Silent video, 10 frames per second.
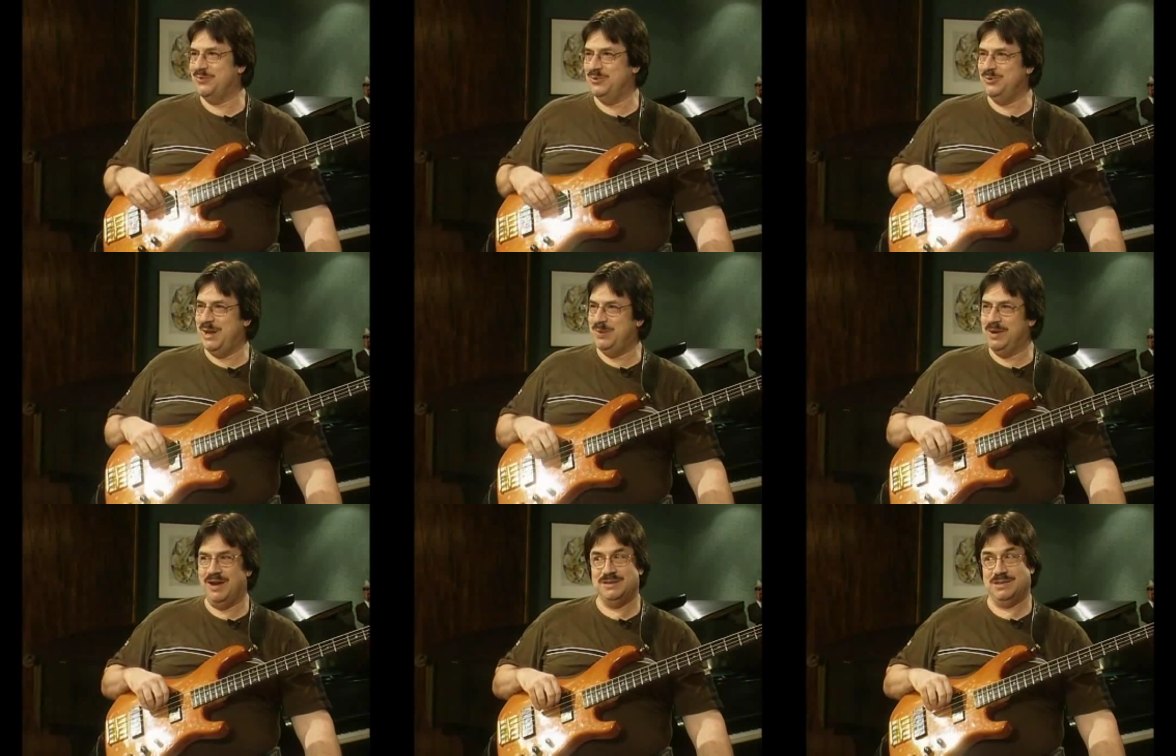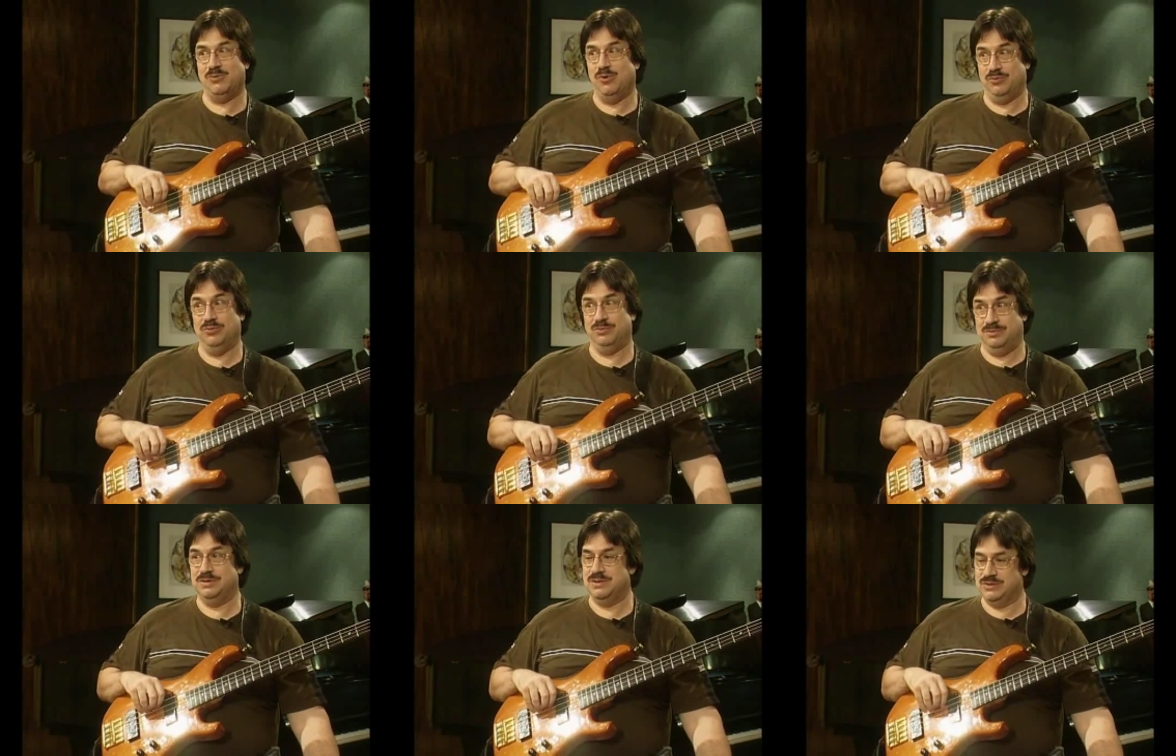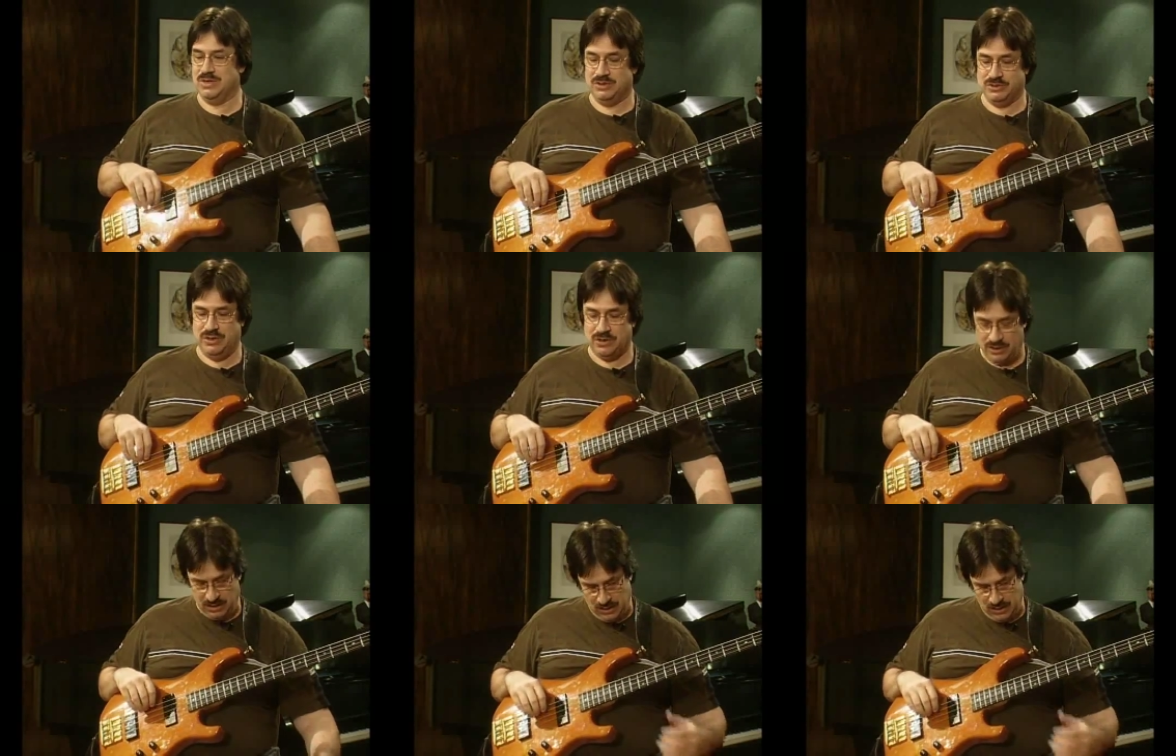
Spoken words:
a few named guys I won't discuss here.